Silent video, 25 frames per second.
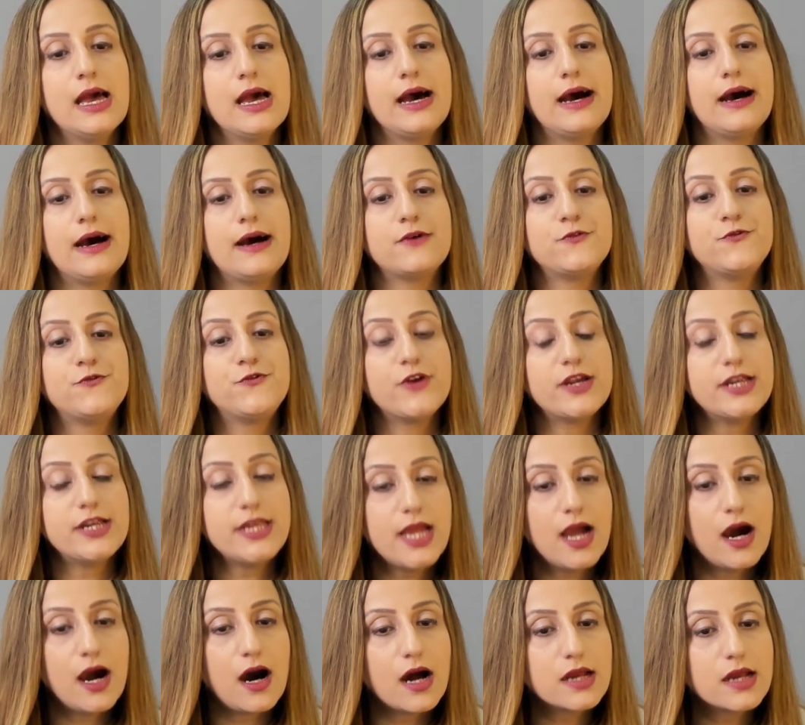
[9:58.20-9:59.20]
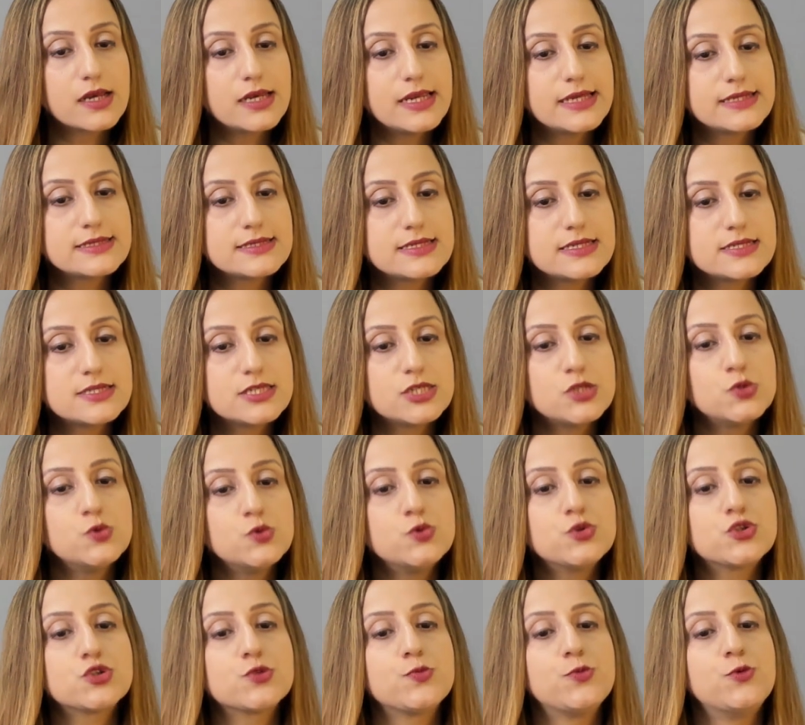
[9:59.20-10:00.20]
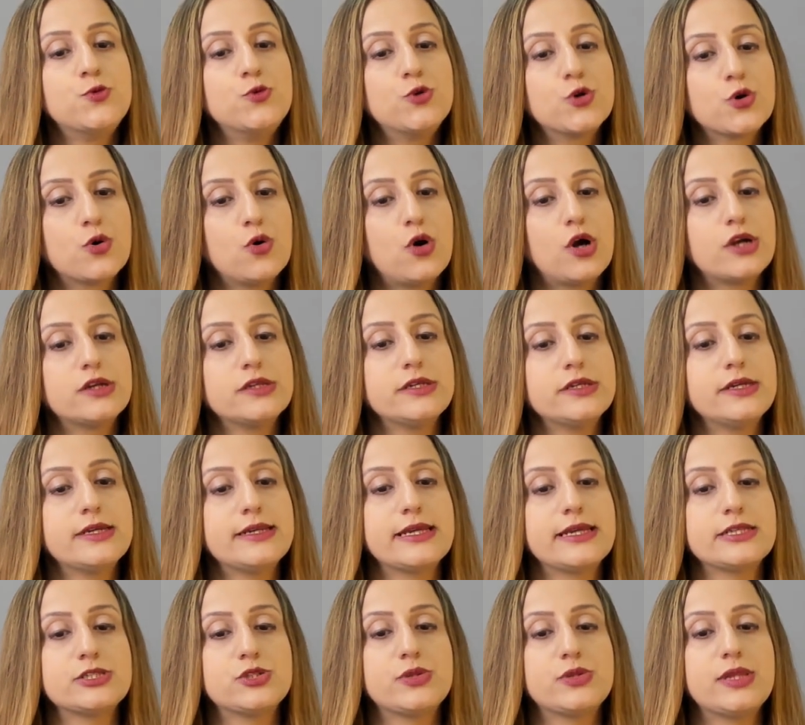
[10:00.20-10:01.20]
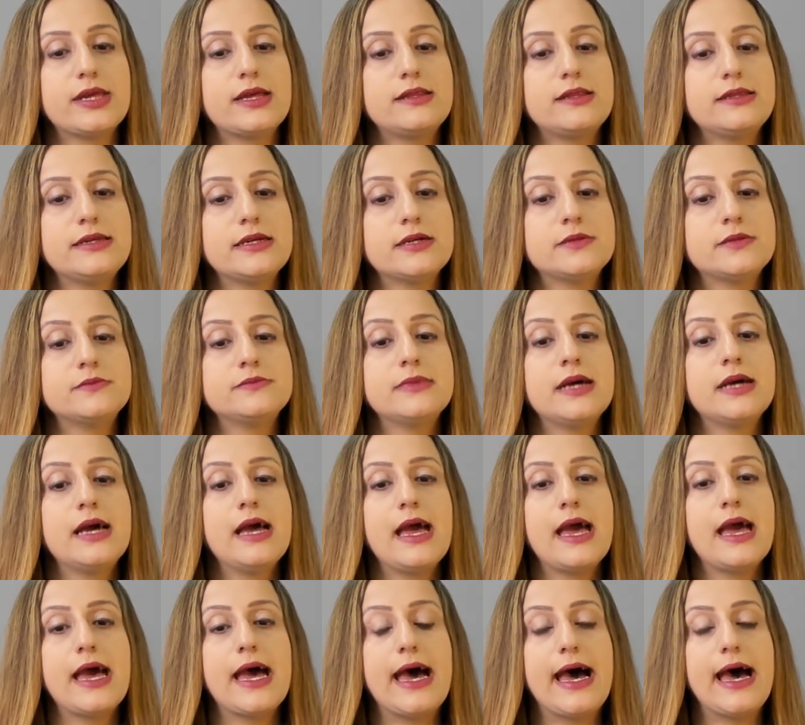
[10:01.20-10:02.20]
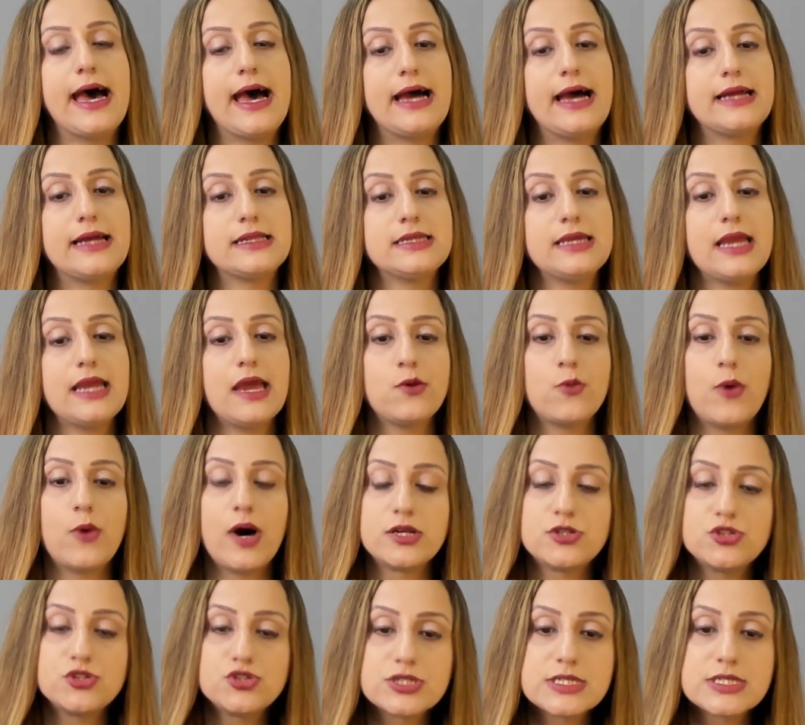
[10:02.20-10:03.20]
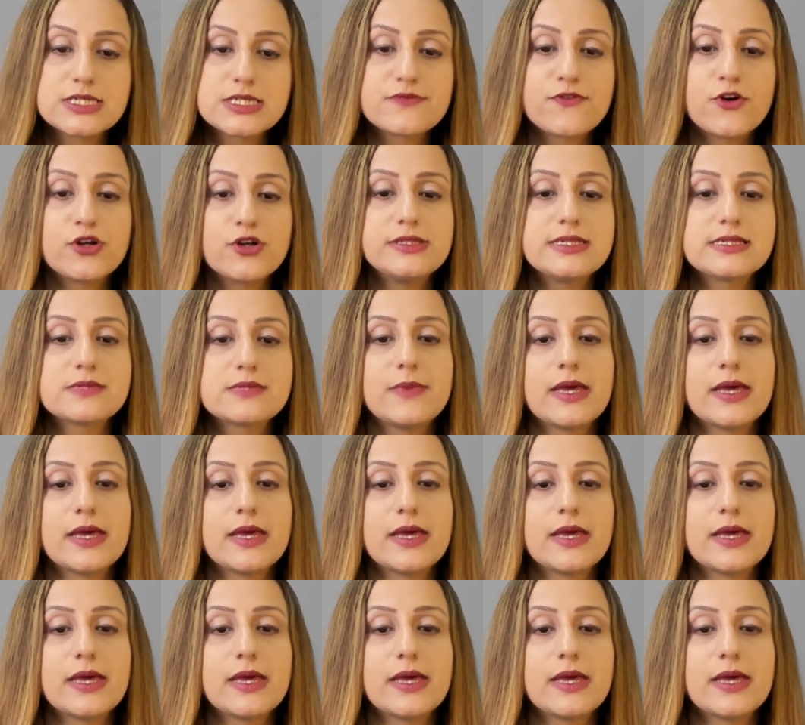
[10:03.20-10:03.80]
Uh, very hard lenses used, poor corneal endothelium, and the advantages for this